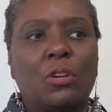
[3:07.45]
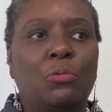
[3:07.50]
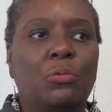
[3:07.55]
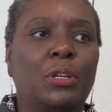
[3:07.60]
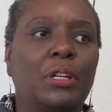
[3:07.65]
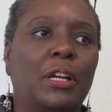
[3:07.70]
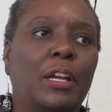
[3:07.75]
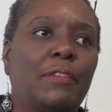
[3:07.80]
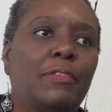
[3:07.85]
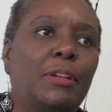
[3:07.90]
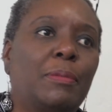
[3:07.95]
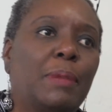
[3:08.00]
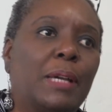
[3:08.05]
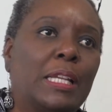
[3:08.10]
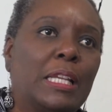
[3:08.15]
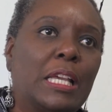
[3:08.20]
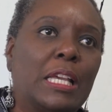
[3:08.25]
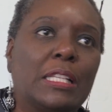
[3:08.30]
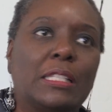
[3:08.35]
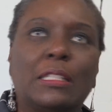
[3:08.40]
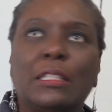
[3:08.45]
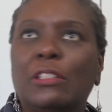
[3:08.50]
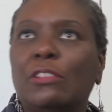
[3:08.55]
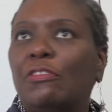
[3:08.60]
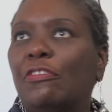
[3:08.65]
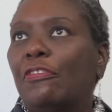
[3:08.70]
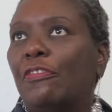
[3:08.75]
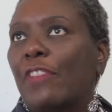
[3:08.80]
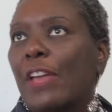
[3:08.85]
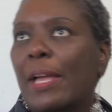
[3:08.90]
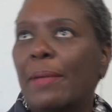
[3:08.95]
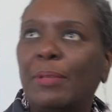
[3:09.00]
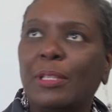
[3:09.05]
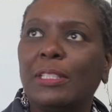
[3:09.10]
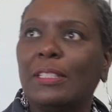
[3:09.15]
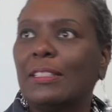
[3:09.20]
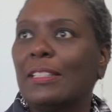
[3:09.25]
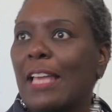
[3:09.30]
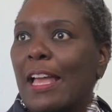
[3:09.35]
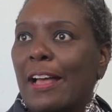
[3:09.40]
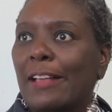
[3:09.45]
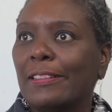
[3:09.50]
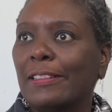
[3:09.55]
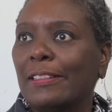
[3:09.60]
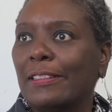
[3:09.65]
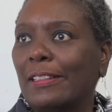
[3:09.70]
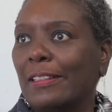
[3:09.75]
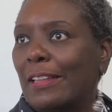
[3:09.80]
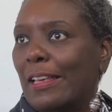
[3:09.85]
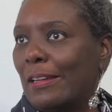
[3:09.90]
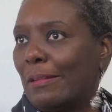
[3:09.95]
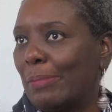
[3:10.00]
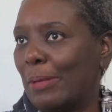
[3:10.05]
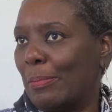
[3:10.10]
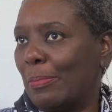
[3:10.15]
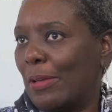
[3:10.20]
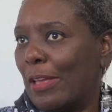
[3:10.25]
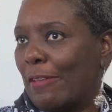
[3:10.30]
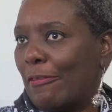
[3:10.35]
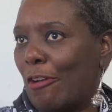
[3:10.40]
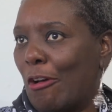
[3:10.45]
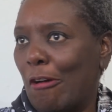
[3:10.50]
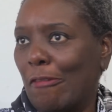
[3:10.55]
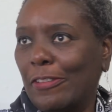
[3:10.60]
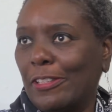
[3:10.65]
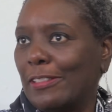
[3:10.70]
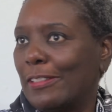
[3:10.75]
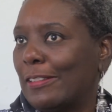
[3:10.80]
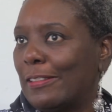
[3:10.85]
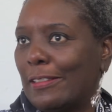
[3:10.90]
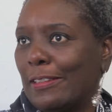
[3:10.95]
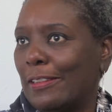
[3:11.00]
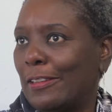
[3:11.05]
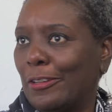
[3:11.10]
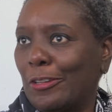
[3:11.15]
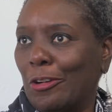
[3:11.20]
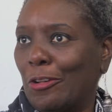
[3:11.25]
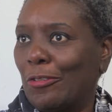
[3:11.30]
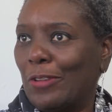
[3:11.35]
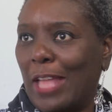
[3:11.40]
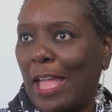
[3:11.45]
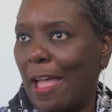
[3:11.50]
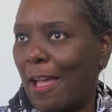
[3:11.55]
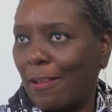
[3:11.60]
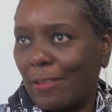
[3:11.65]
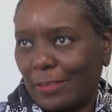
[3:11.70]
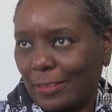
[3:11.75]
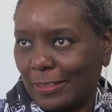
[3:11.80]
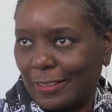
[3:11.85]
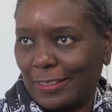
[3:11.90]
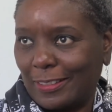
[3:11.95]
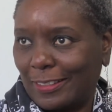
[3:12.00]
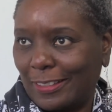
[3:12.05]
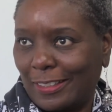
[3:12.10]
where everybody has these fabulous houses, a lot of people have offices in their own house.